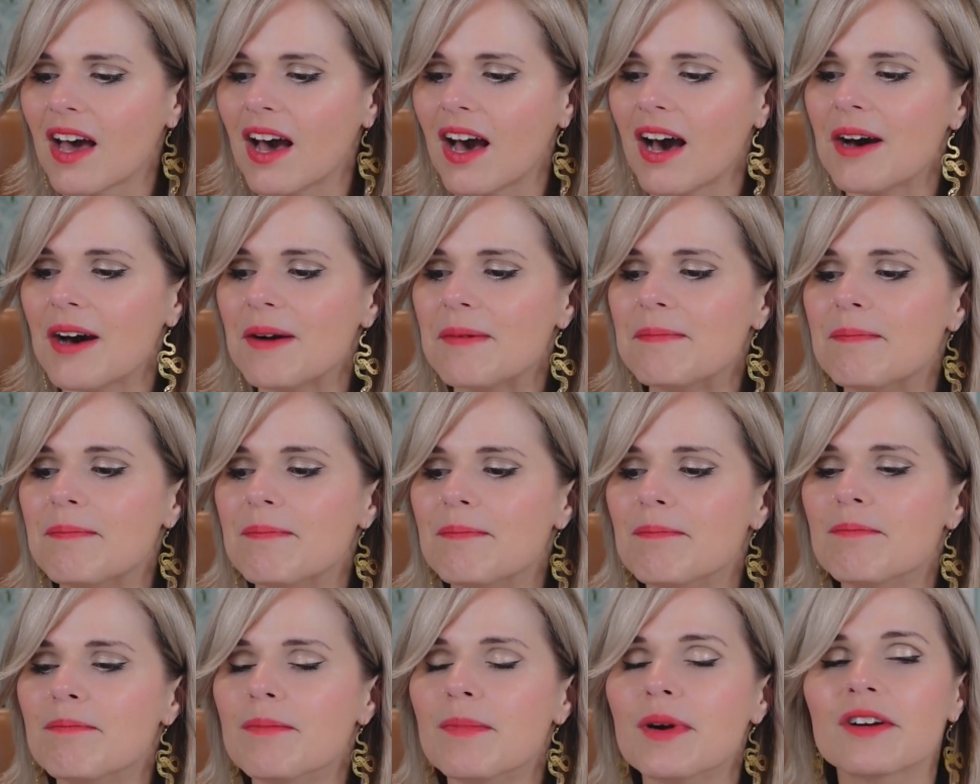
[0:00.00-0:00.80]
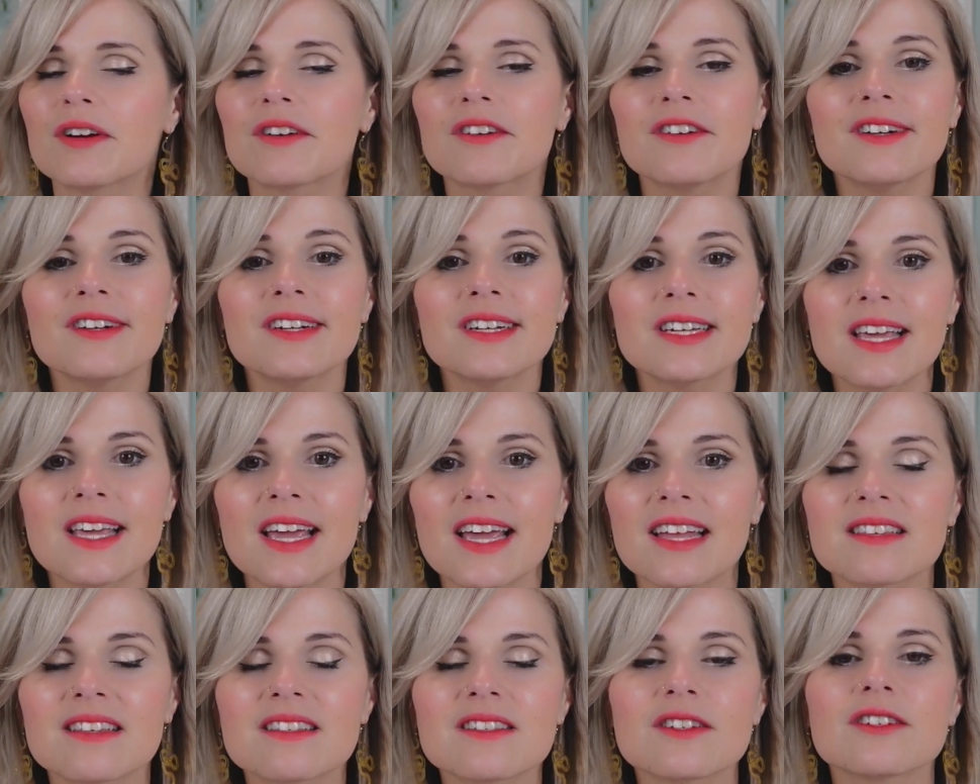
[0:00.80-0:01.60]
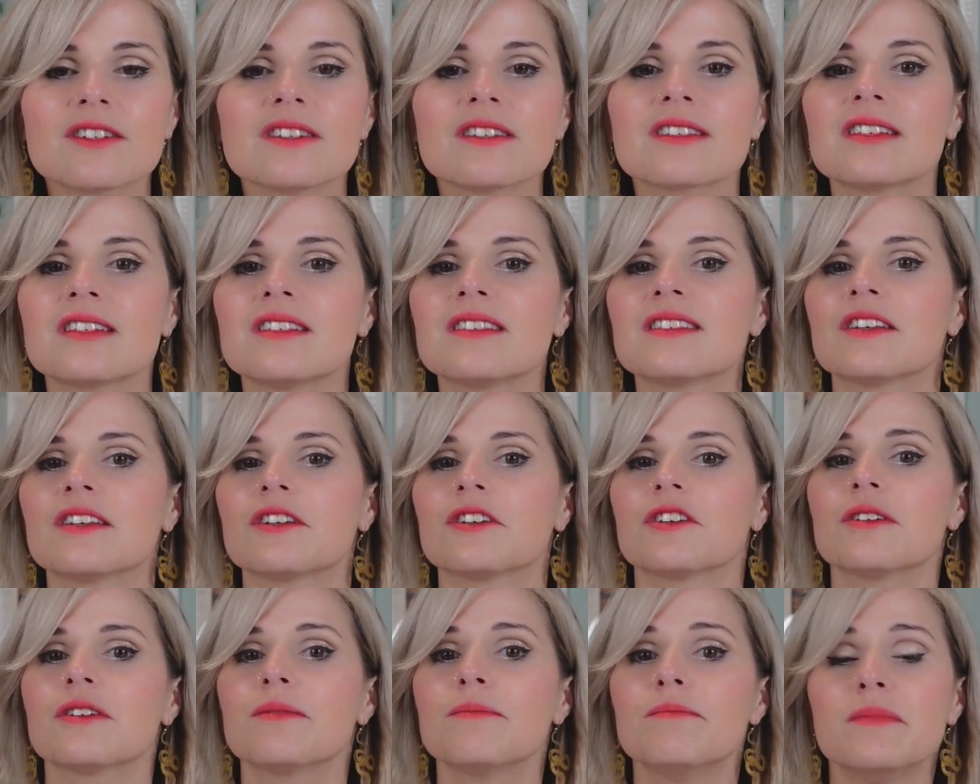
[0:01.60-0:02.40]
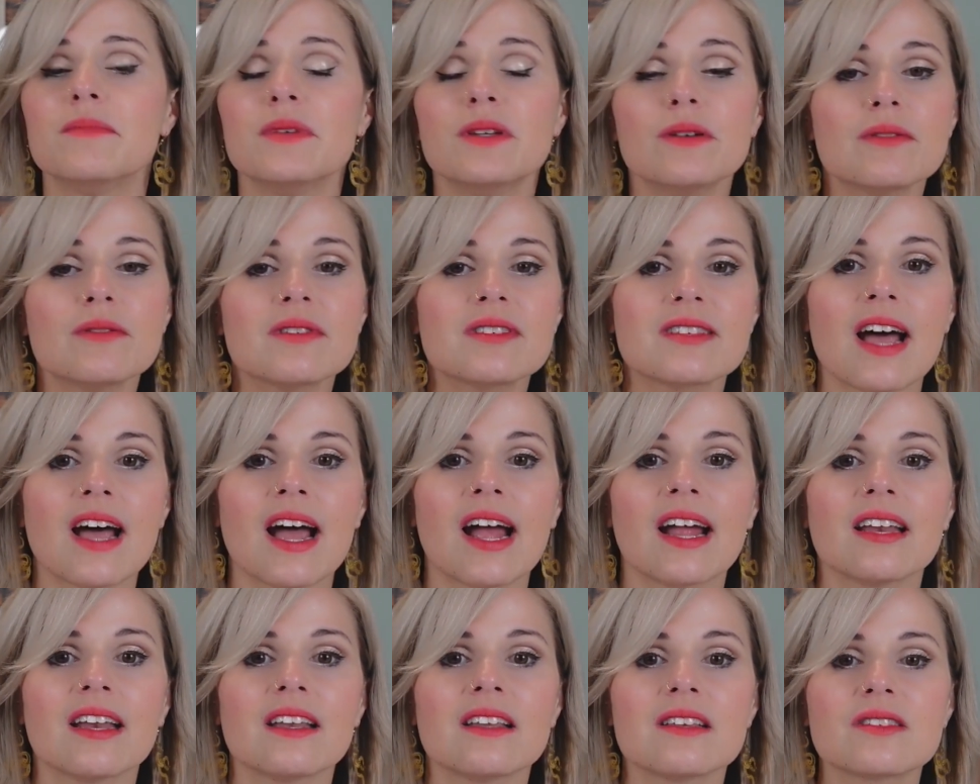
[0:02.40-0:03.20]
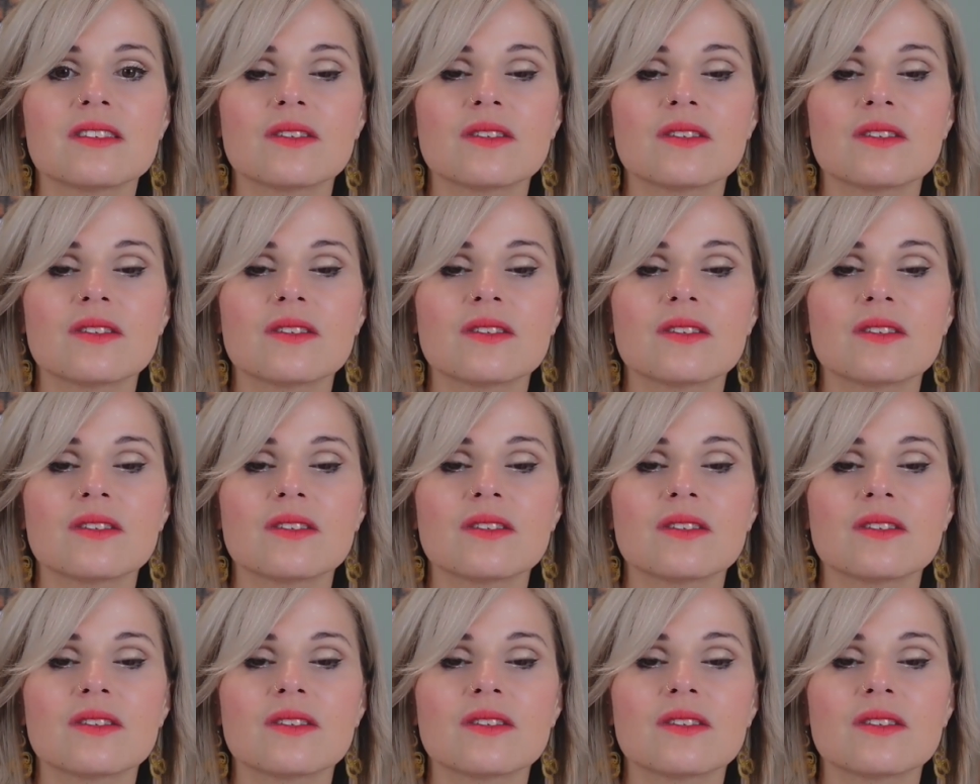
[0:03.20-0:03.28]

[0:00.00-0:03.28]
Um, Mercury in Cancer is considered a mute sign,